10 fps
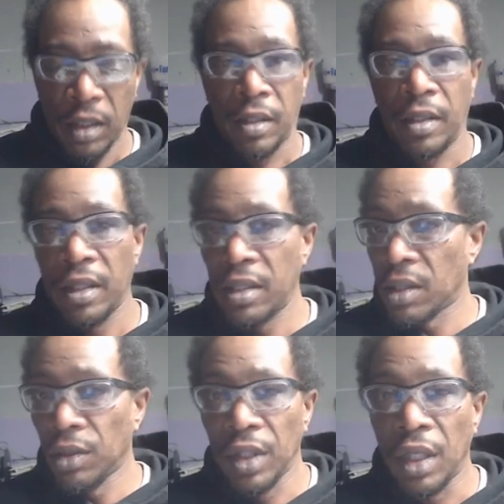This is
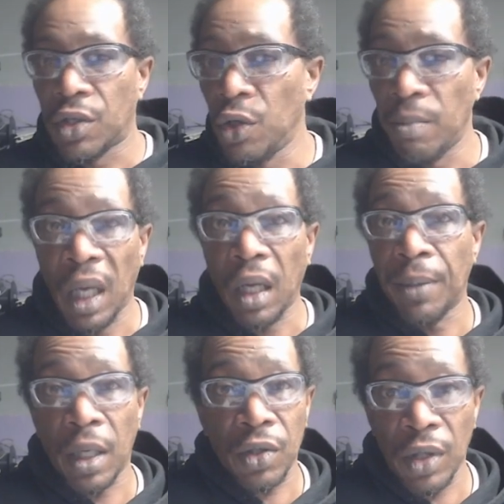only a 2
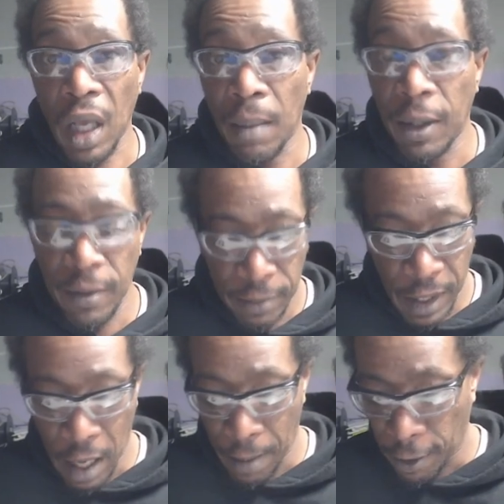megapixel
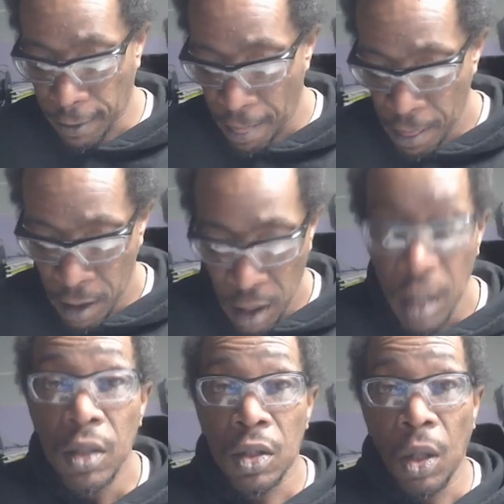camera.
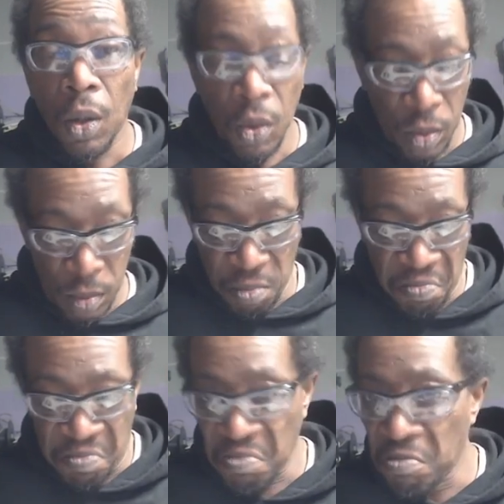So
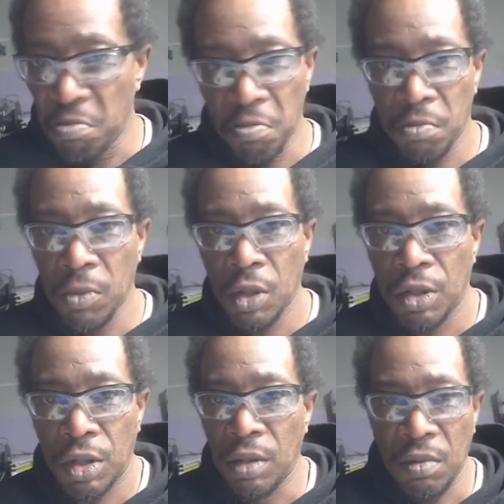you
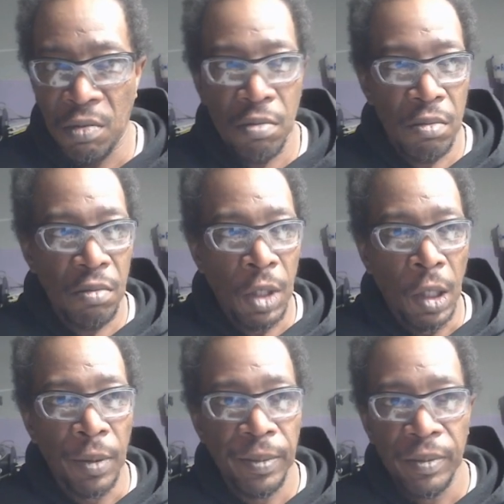shouldn't,
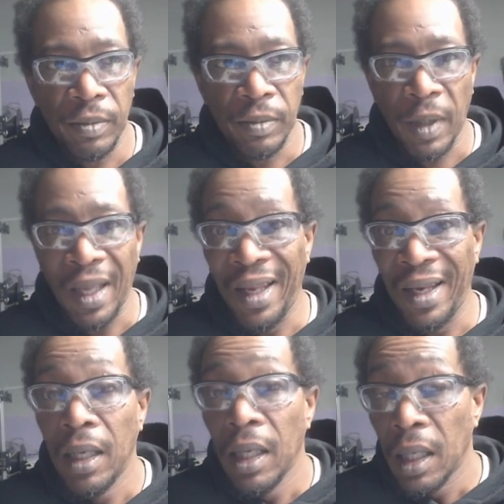and
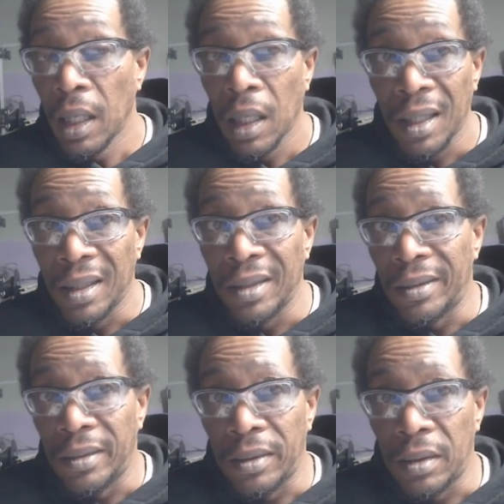
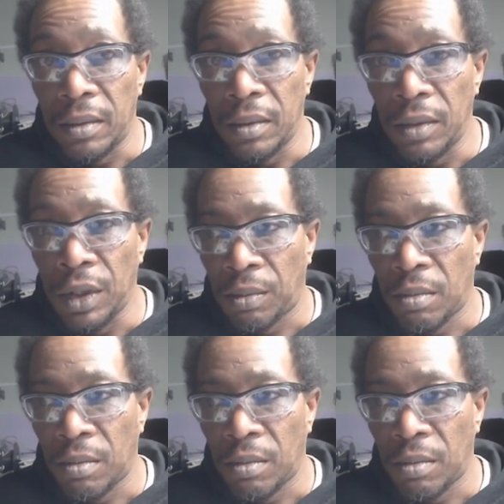you,